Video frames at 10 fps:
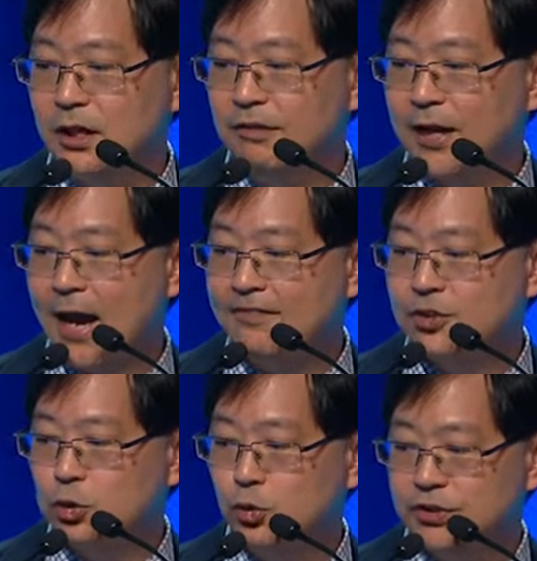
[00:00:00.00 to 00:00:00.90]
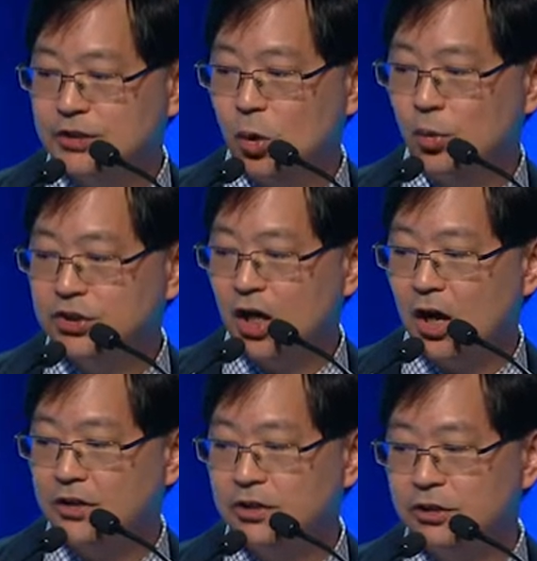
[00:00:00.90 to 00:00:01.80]
if CAFs use this
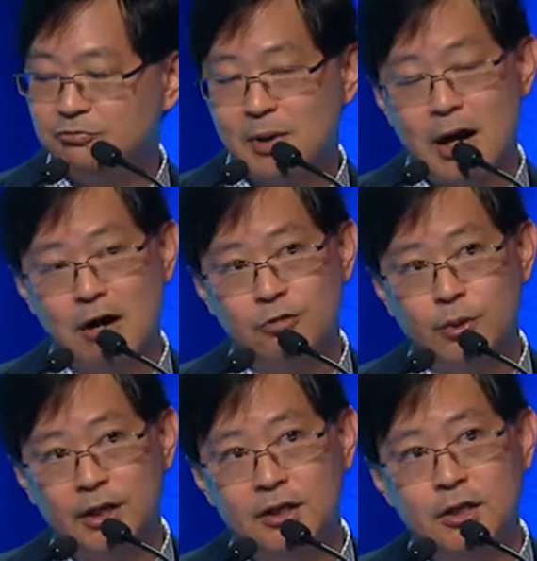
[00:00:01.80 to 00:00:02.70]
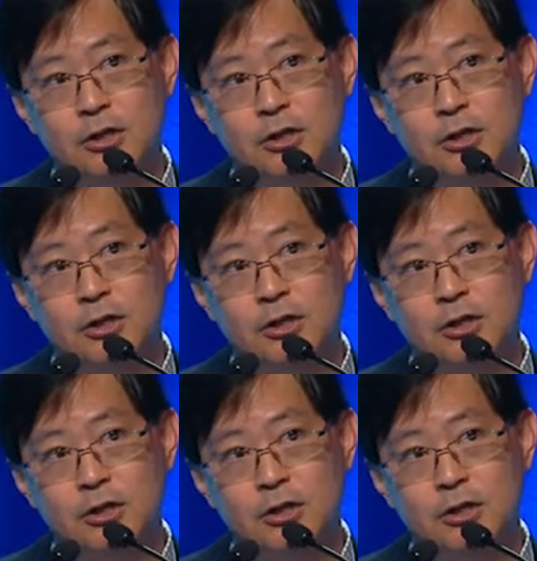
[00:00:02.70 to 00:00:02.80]
alternative pathway